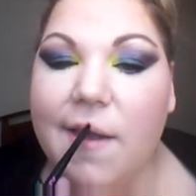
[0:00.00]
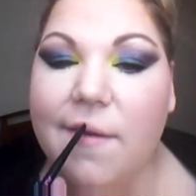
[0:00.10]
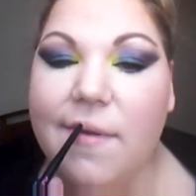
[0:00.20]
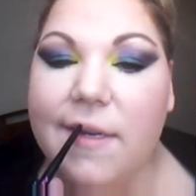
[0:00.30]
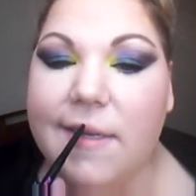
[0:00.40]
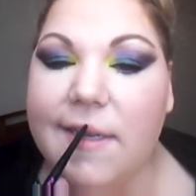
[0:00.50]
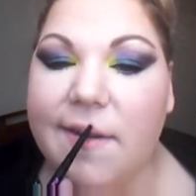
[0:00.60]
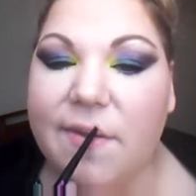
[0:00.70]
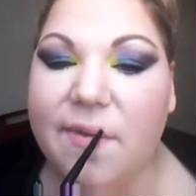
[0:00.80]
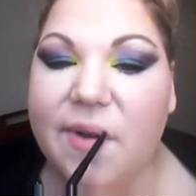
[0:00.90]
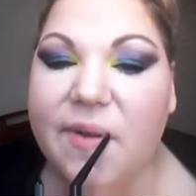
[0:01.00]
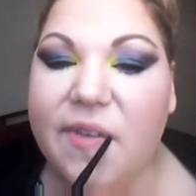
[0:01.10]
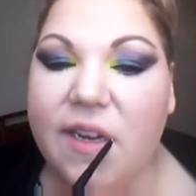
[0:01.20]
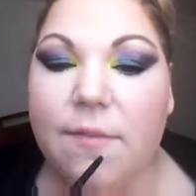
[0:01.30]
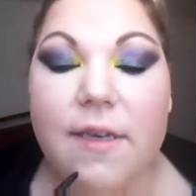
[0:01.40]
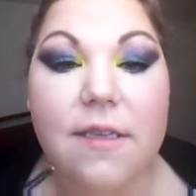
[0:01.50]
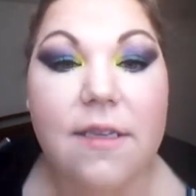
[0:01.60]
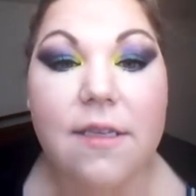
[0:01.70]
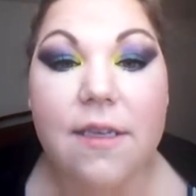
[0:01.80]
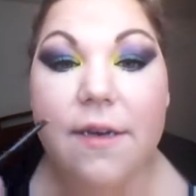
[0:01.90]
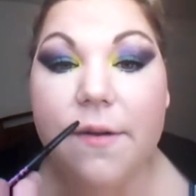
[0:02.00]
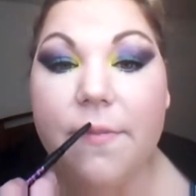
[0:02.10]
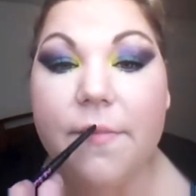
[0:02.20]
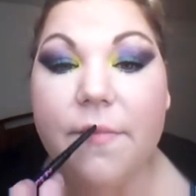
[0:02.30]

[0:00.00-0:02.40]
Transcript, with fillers: I mean, it doesn't have to be perfect because it's clear.